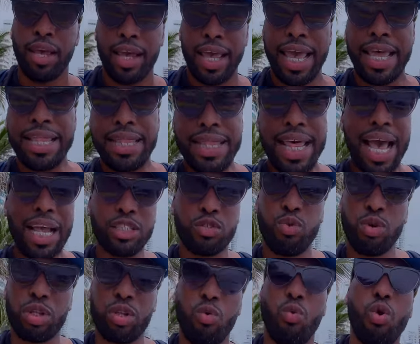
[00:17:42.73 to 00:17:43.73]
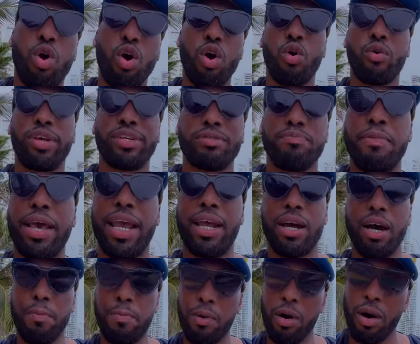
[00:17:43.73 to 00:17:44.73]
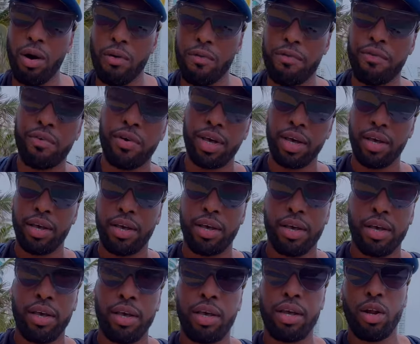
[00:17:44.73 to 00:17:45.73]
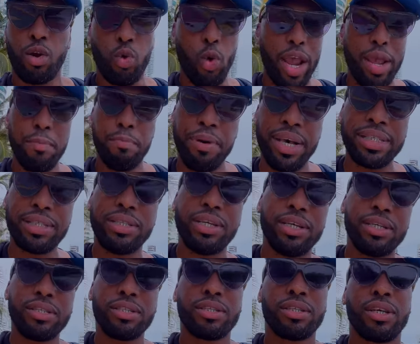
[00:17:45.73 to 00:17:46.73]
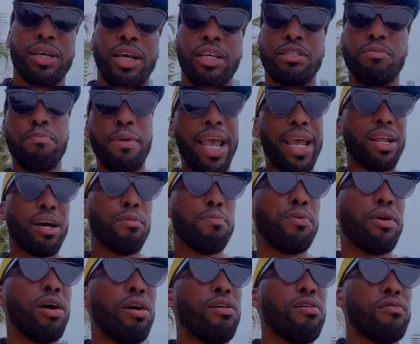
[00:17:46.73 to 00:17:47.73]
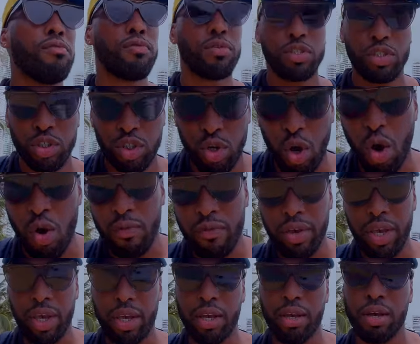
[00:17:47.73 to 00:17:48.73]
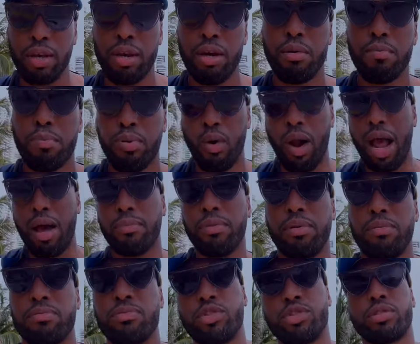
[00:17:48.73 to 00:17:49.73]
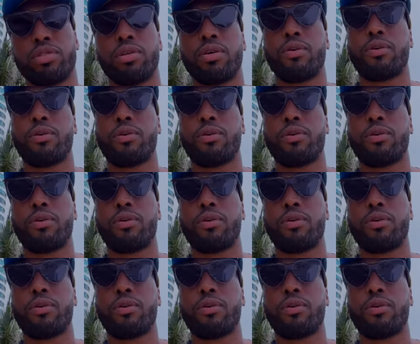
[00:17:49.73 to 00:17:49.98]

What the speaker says: And that's what the world is made up of. Great business is made up of solving problems.